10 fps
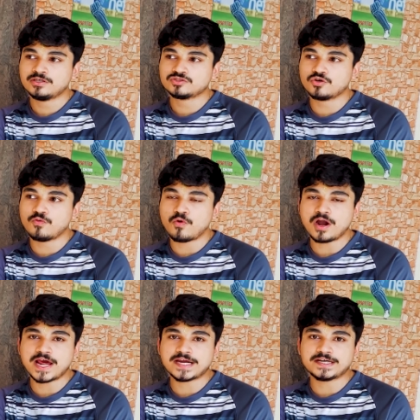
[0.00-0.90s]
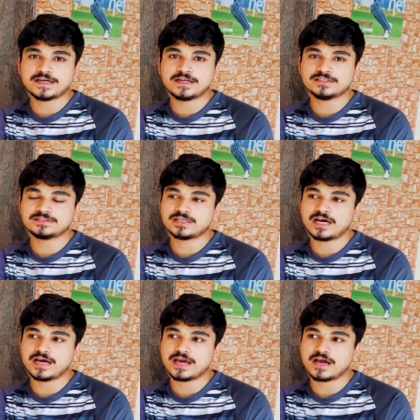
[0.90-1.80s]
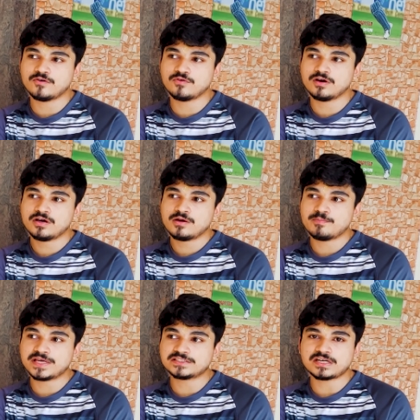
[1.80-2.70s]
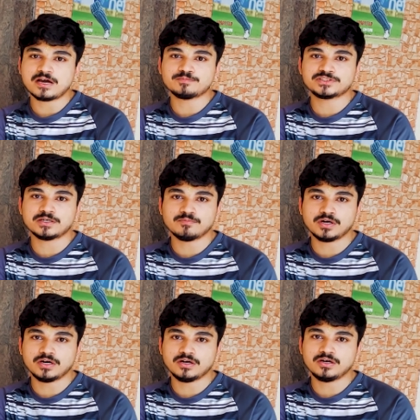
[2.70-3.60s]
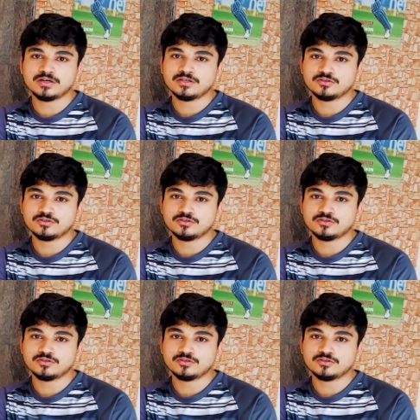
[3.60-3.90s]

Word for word: So what I did is I have mixed up some uh,